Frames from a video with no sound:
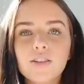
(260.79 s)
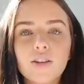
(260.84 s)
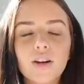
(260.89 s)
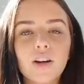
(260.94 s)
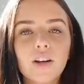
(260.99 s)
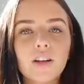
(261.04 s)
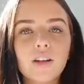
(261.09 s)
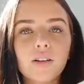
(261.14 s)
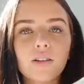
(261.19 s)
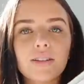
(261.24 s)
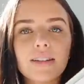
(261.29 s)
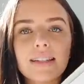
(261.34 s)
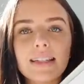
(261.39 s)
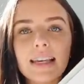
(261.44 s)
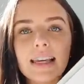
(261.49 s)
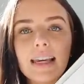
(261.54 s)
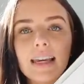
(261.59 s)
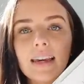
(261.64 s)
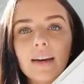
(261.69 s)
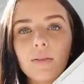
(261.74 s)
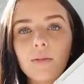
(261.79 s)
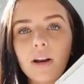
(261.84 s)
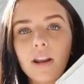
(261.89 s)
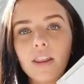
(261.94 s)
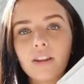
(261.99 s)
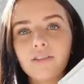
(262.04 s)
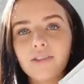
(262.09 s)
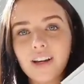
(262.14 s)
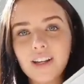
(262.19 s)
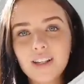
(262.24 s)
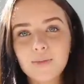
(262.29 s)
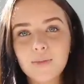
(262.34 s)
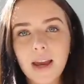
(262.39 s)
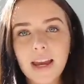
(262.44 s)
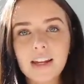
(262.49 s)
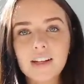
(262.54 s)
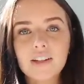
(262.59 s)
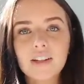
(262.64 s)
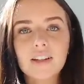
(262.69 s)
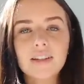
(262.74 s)
So you'll see one of the first
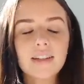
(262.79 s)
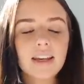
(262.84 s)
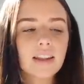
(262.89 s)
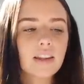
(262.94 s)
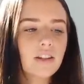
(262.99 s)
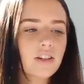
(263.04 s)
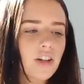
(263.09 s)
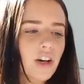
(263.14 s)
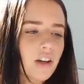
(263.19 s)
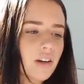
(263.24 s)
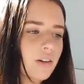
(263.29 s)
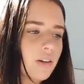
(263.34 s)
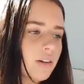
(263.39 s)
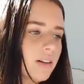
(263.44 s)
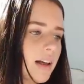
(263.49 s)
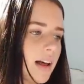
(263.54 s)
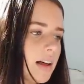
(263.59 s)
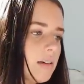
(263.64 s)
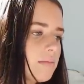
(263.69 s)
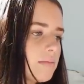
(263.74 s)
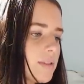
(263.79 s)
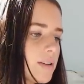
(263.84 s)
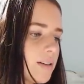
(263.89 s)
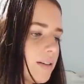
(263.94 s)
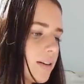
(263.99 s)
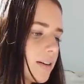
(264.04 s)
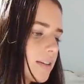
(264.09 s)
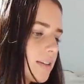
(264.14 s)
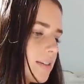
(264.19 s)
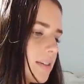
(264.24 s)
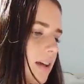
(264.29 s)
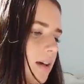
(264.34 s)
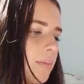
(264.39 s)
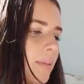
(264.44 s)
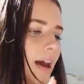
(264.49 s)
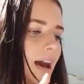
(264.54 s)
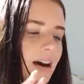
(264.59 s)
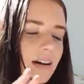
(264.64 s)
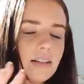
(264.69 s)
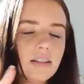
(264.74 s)
pages in the journal talks
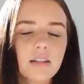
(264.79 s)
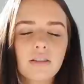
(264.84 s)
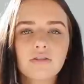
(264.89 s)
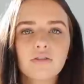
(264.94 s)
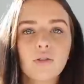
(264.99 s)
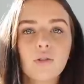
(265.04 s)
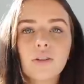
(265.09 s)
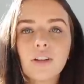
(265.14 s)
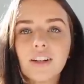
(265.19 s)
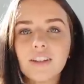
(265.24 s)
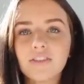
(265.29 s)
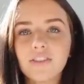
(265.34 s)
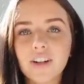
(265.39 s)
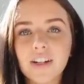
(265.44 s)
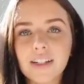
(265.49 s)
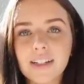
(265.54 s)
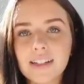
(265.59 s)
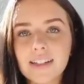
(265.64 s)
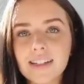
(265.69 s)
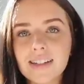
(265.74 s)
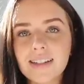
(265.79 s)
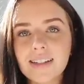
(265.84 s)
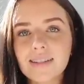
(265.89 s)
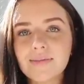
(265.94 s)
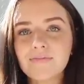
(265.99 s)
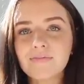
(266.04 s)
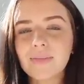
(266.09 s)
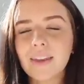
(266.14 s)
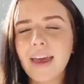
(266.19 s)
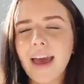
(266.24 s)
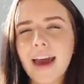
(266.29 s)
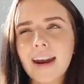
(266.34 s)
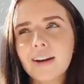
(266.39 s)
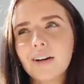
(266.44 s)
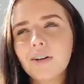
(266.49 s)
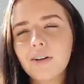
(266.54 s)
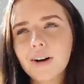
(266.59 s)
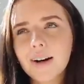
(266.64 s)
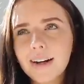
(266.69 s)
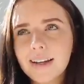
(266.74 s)
about the four different
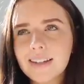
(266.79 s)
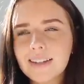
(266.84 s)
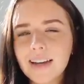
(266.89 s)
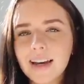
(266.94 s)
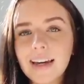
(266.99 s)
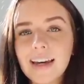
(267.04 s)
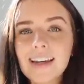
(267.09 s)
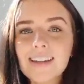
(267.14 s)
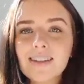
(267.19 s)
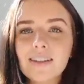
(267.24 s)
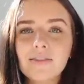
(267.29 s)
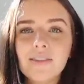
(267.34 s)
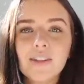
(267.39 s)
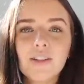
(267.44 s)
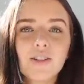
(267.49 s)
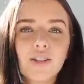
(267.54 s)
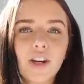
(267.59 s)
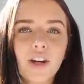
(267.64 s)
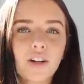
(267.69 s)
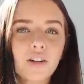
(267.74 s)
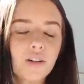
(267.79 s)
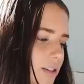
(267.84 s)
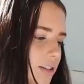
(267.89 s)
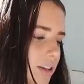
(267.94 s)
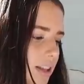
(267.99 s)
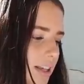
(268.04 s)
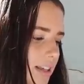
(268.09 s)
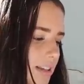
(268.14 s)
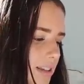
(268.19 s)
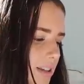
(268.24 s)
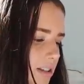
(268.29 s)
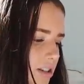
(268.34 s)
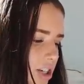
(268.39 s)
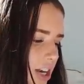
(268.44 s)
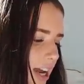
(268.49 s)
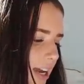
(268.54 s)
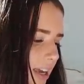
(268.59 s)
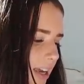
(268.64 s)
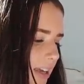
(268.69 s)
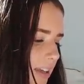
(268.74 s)
categories, I guess, of this journal. So there's
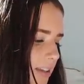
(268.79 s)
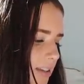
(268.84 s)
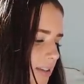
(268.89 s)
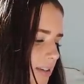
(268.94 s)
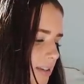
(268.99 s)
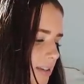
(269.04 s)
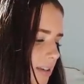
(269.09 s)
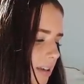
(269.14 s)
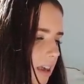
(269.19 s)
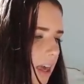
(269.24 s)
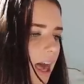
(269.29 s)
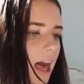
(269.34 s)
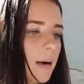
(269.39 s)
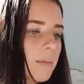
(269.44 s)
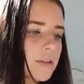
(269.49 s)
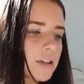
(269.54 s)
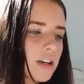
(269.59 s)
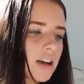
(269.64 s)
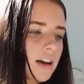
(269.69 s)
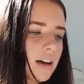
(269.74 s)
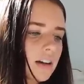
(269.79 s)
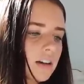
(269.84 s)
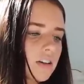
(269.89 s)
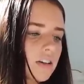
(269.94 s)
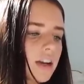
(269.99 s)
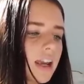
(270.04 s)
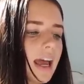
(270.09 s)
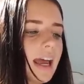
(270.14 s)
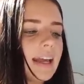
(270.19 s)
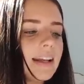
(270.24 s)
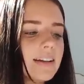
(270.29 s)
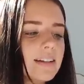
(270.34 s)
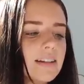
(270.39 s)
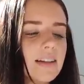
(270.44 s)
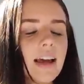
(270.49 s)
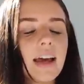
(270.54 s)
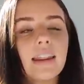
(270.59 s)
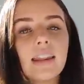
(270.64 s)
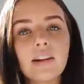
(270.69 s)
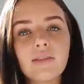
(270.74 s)
check-ins, capture, create,
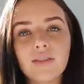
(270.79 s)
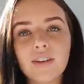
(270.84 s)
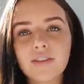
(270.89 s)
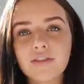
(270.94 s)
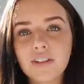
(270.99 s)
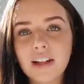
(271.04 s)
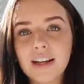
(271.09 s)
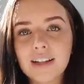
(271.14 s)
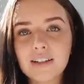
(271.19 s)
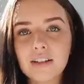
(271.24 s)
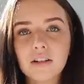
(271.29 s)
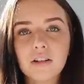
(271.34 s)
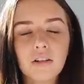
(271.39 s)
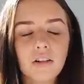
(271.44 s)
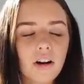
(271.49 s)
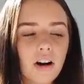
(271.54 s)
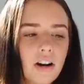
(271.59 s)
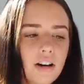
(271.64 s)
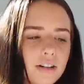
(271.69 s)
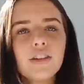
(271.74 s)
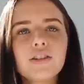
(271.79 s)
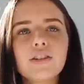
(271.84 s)
and then reflect and grow.